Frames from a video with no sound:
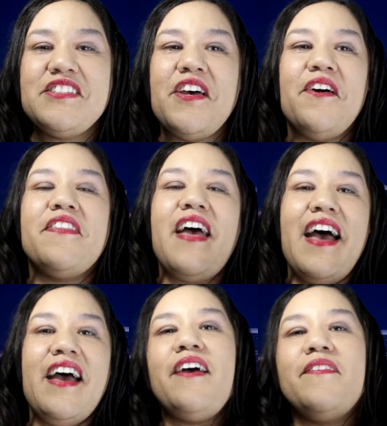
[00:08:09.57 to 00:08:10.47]
So
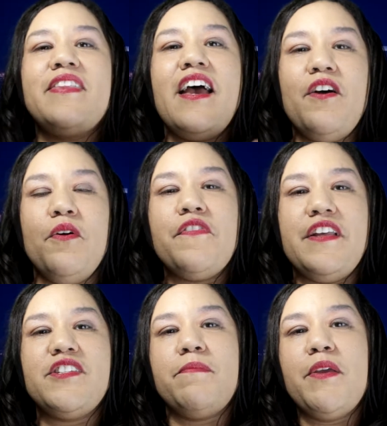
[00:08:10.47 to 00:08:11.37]
that whole
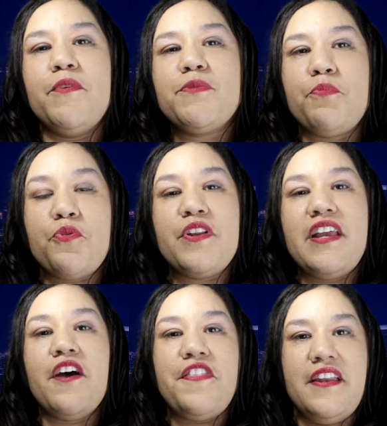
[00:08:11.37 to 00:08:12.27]
thing to me was
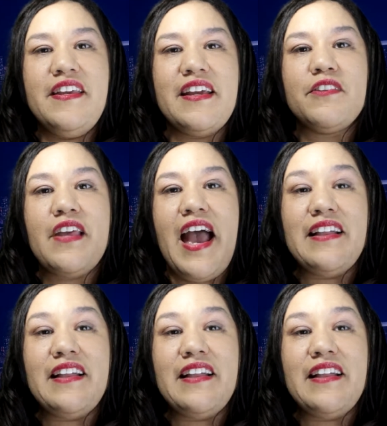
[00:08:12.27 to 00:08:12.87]
pretty authentic.